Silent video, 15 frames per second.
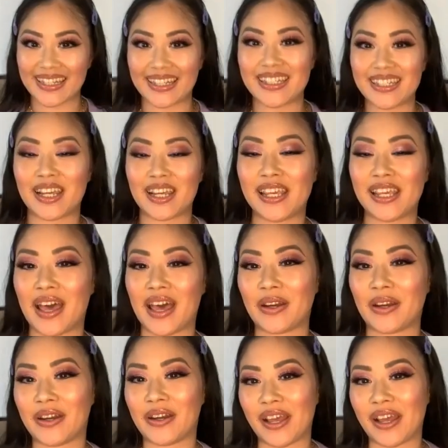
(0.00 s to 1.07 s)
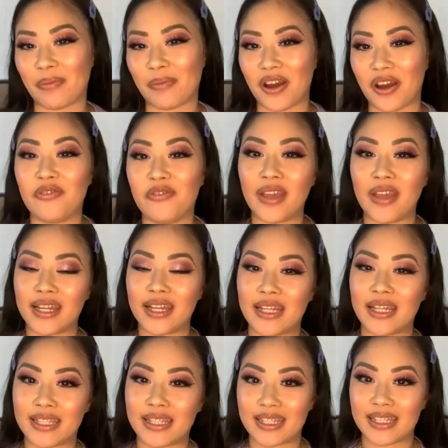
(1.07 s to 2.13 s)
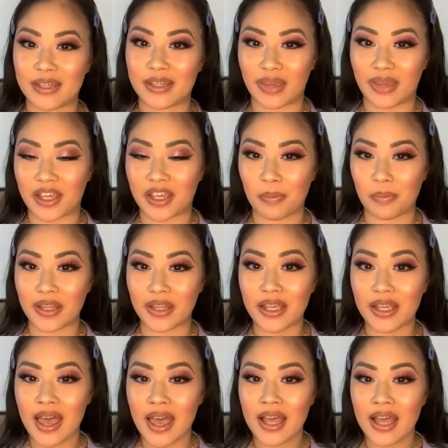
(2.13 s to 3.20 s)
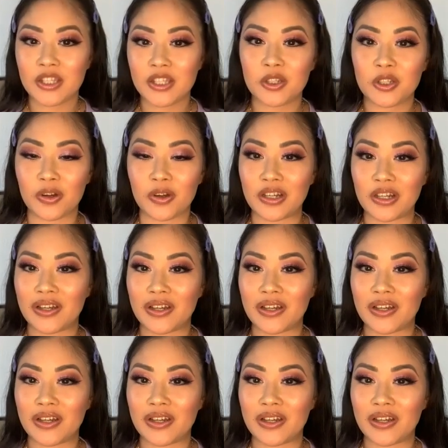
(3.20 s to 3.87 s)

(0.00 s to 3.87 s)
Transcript: and checking out our fun and easy makeup look tutorial.